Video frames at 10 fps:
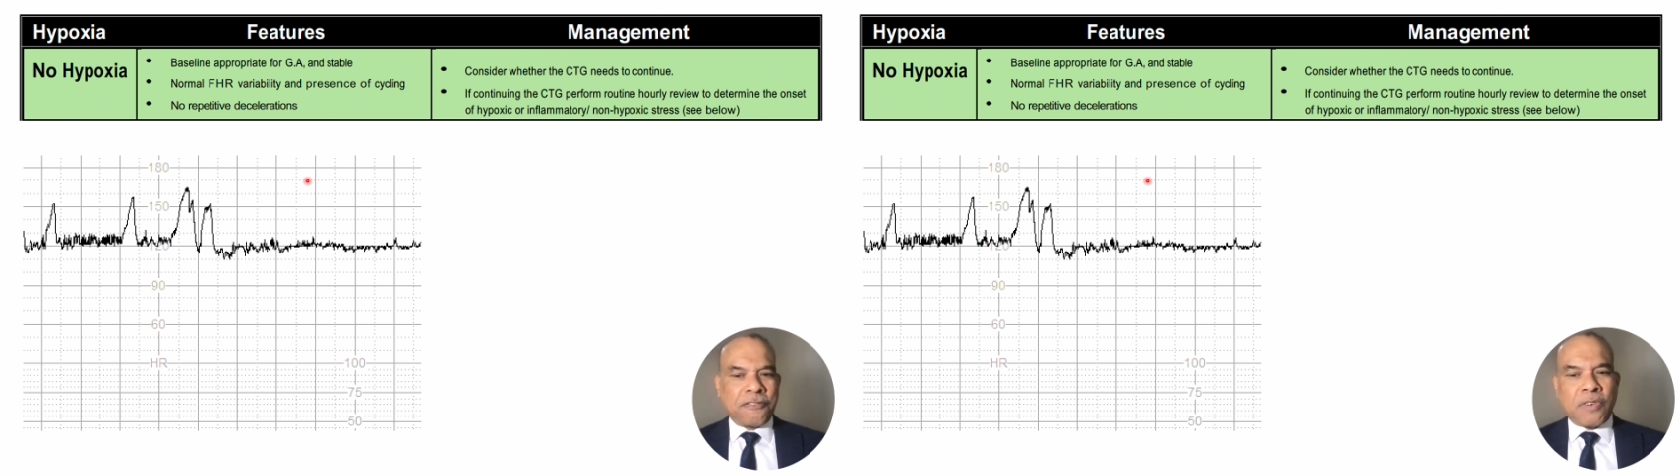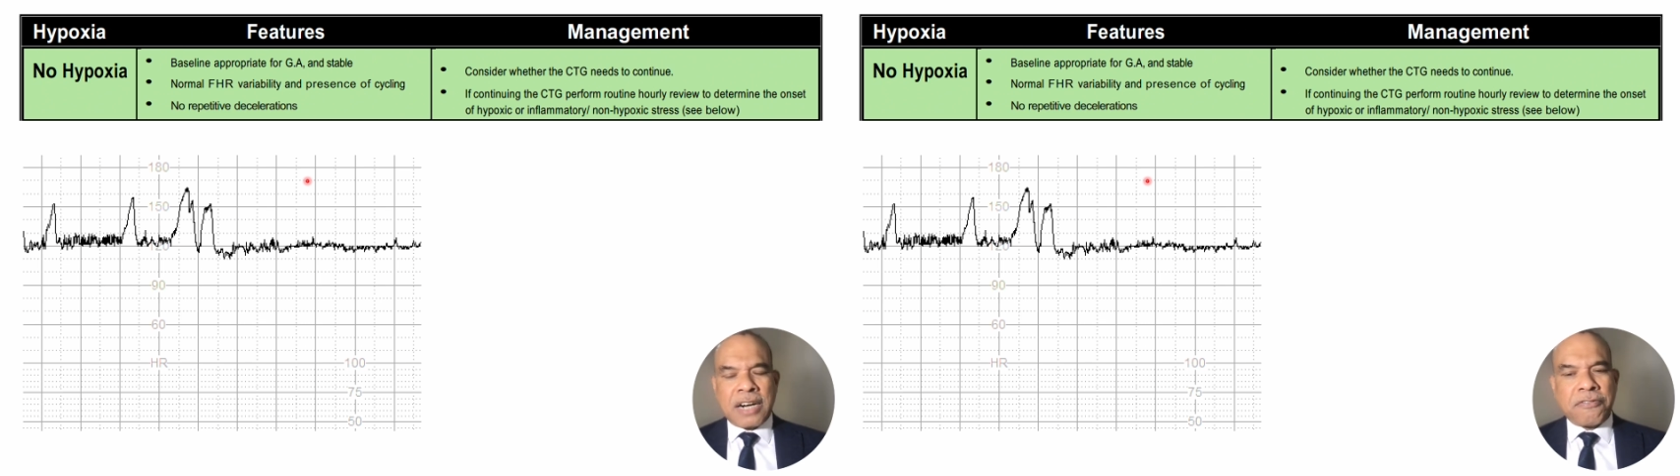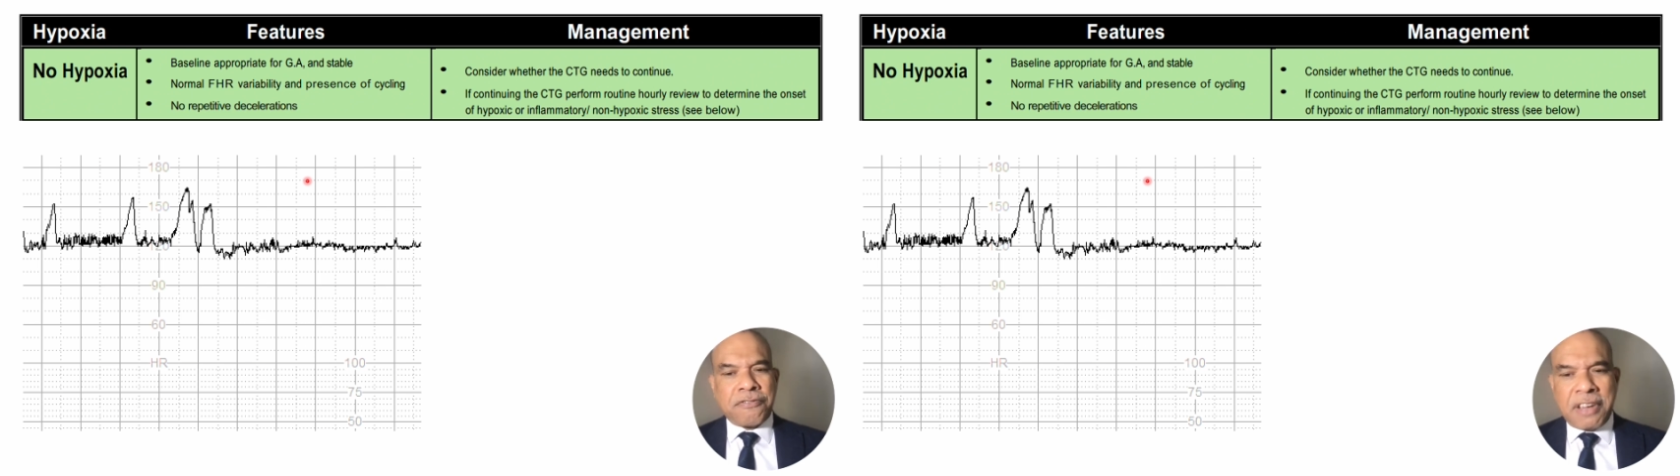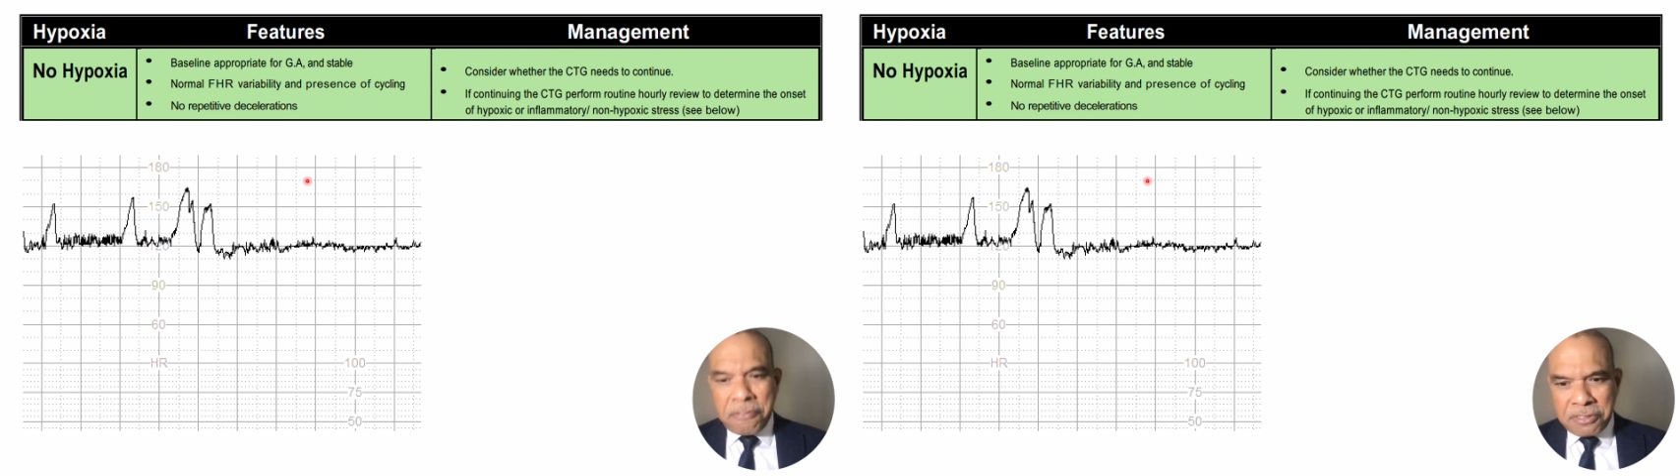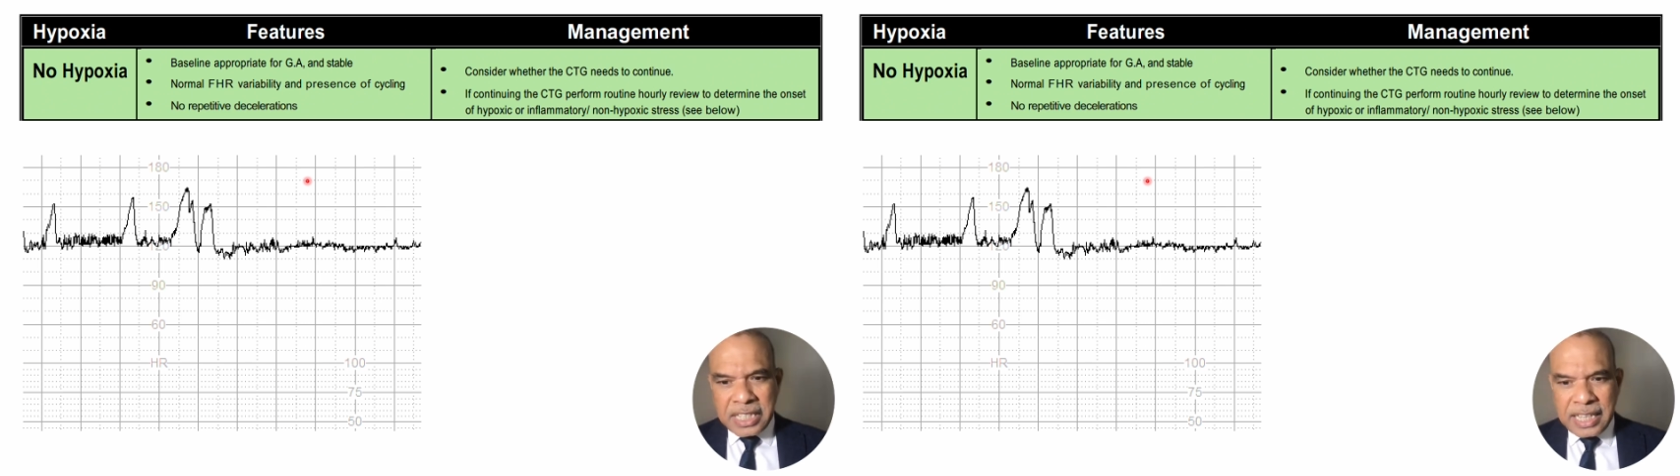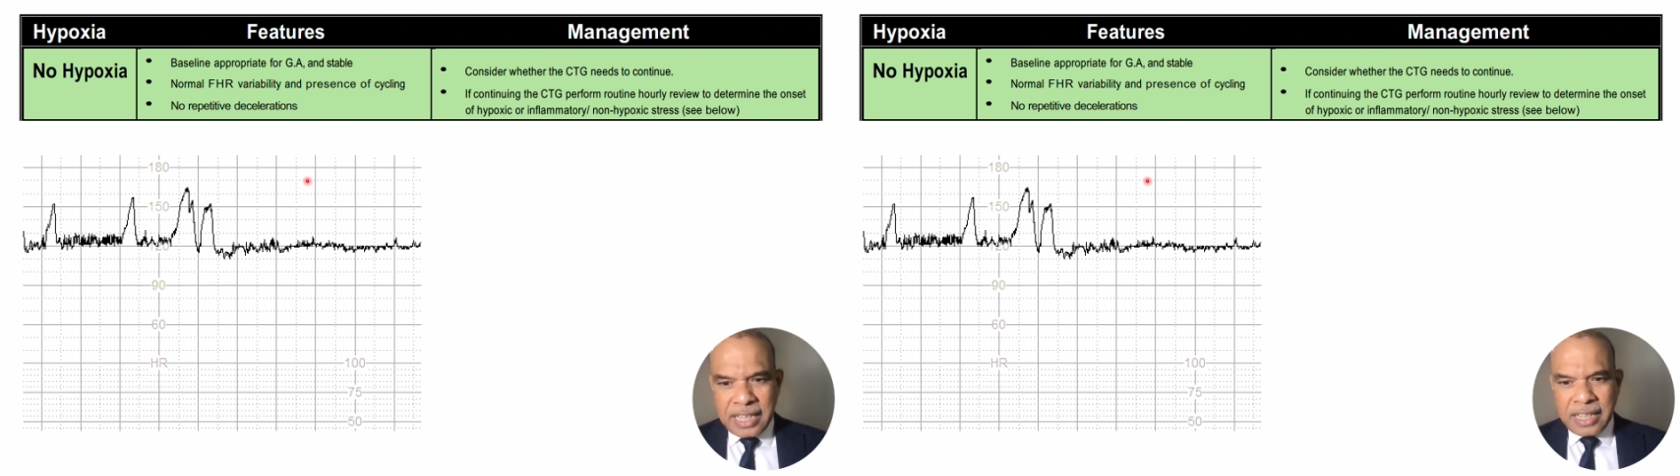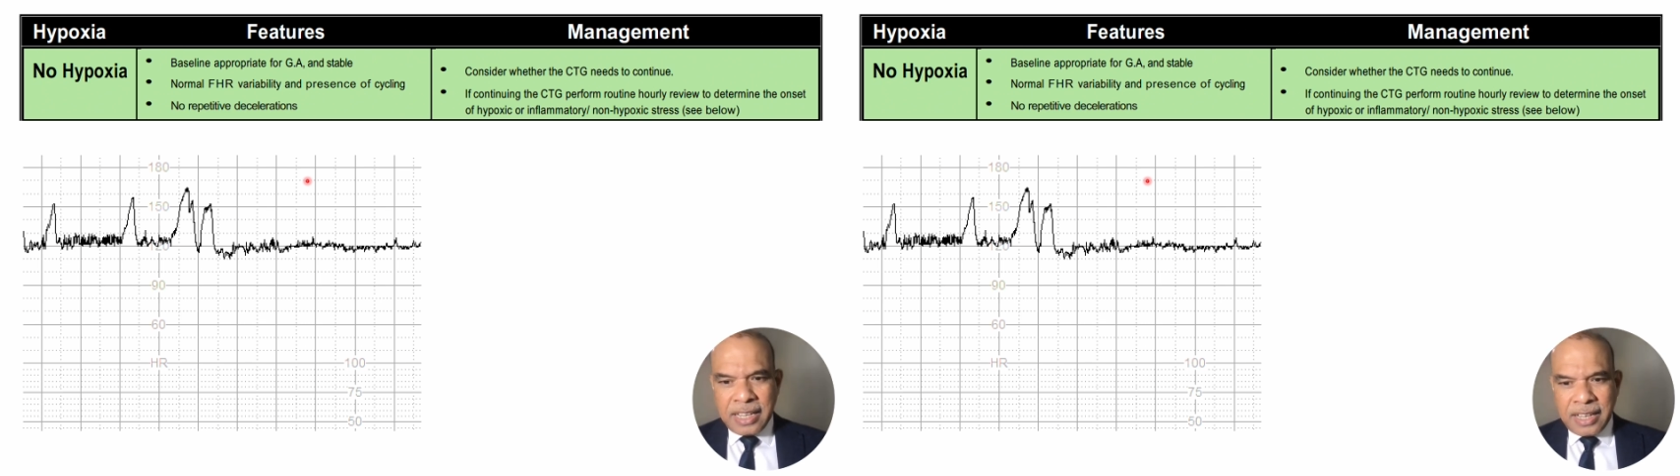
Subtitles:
150,